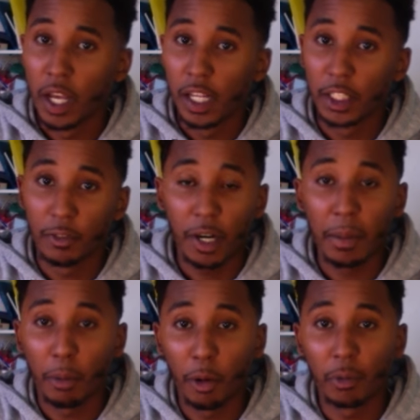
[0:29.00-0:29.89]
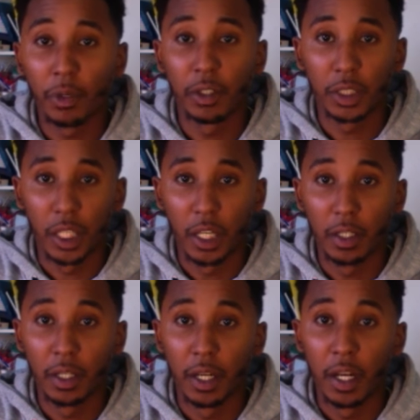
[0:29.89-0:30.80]
It's very important to understand
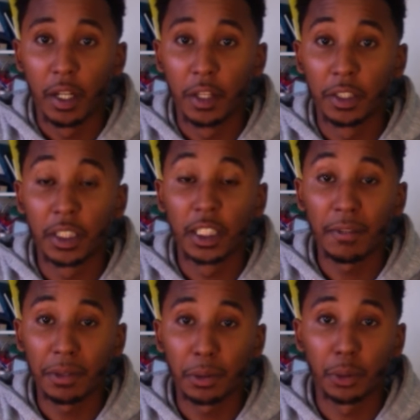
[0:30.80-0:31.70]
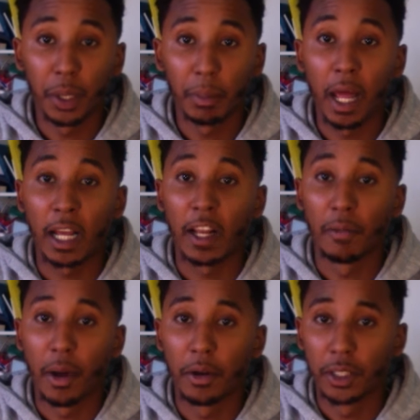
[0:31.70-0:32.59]
there's a difference between Black Lives
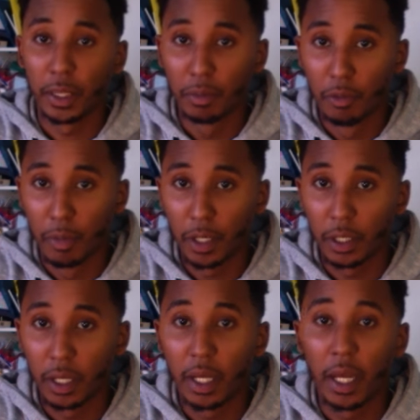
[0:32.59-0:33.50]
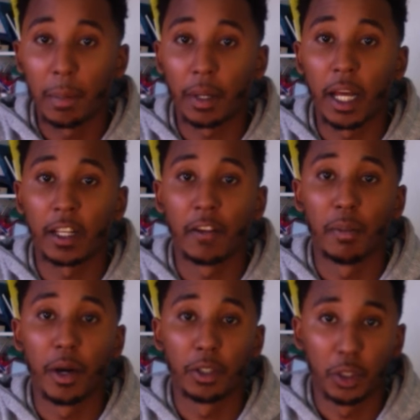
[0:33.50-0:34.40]
Matter the movement and Black Lives
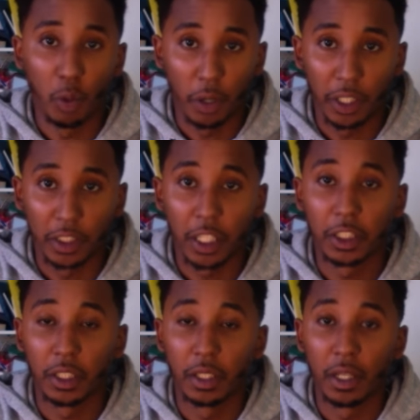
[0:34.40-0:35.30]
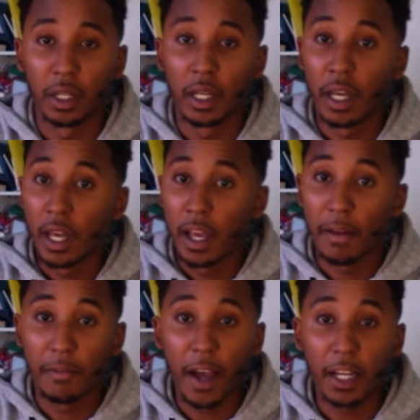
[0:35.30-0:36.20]
Matter the organization. In
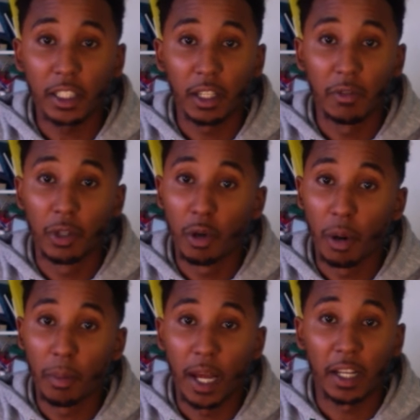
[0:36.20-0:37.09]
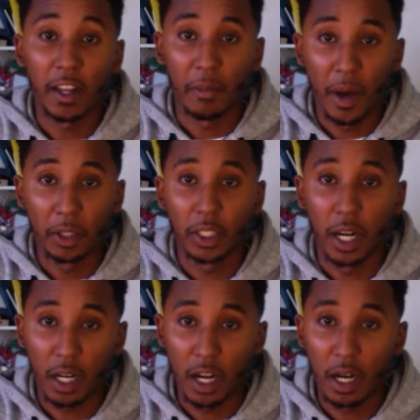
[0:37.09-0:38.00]
fact, if you go on
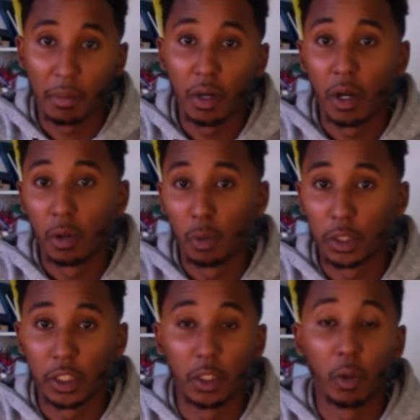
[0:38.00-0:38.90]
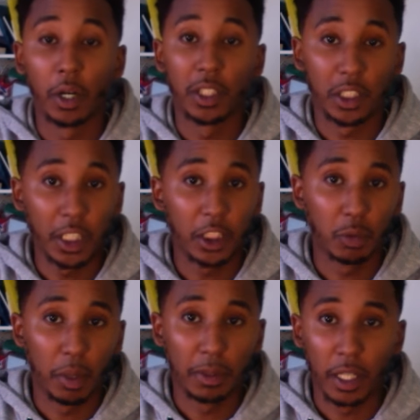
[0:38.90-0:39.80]
blacklivesmatters.com, which is the organization's
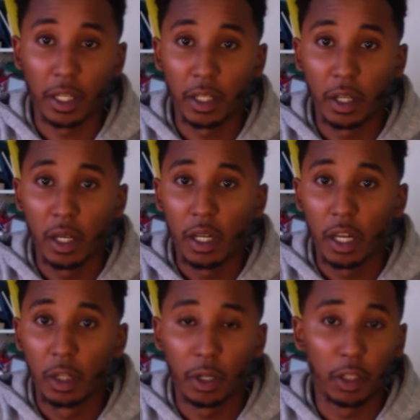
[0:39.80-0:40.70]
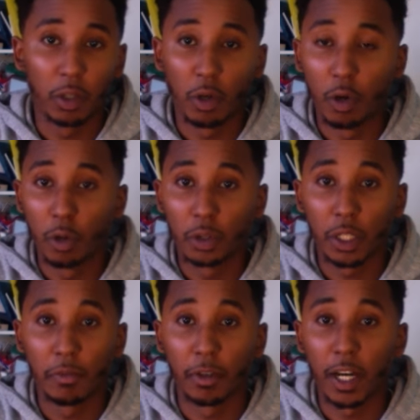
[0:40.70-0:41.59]
website, and look at their goals
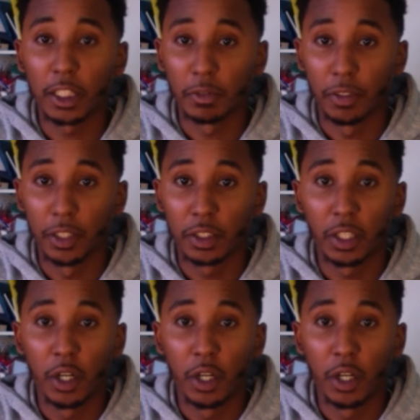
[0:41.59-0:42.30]
and philosophies,